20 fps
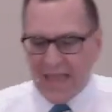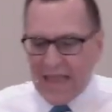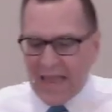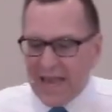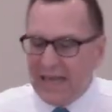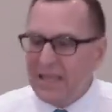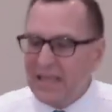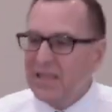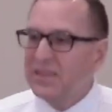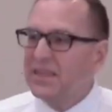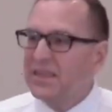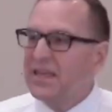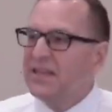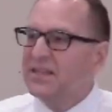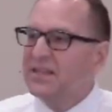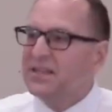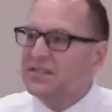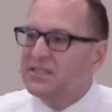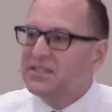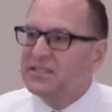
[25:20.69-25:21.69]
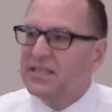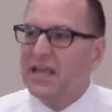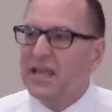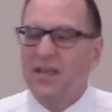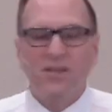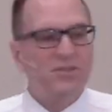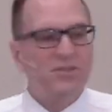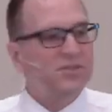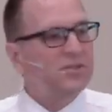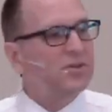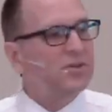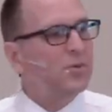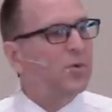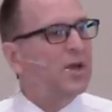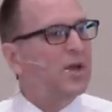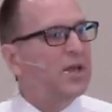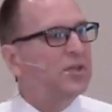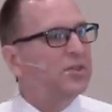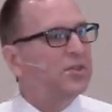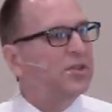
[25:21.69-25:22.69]
anything that stands in the
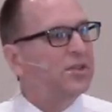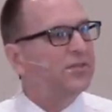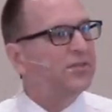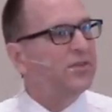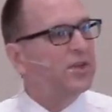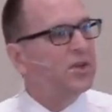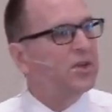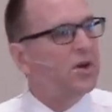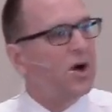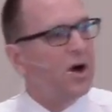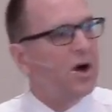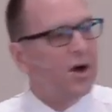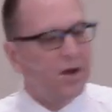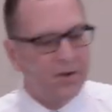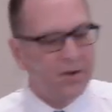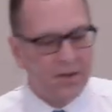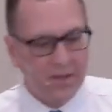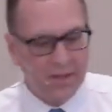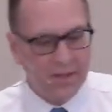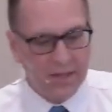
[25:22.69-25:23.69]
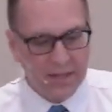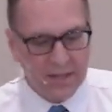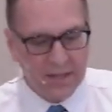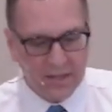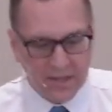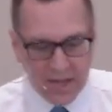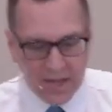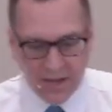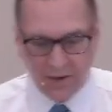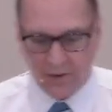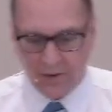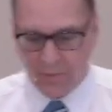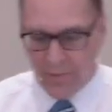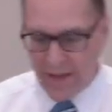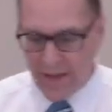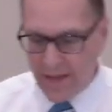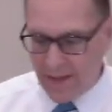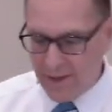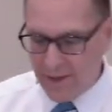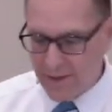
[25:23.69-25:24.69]
way of the living God, cut it
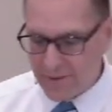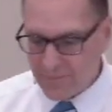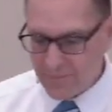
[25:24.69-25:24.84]
away.